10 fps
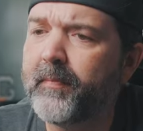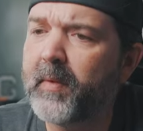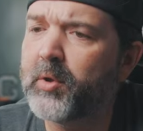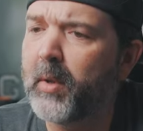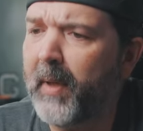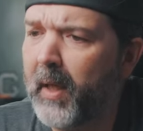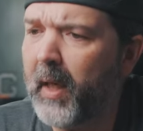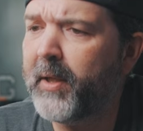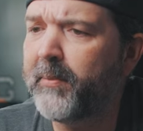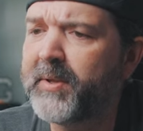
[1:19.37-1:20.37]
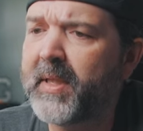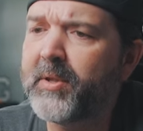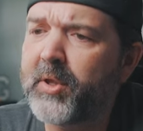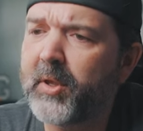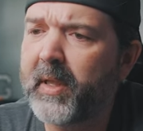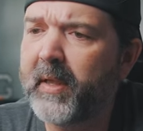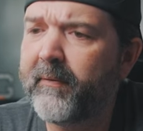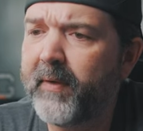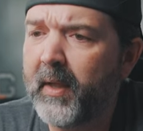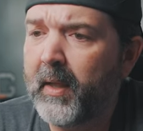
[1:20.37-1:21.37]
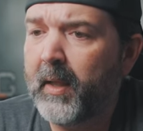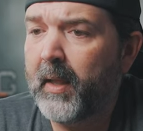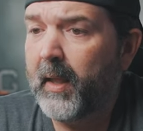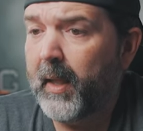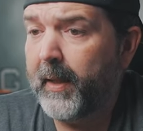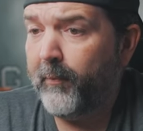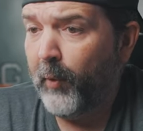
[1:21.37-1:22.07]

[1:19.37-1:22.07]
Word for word: So I'm not one hundred percent sure if, uh,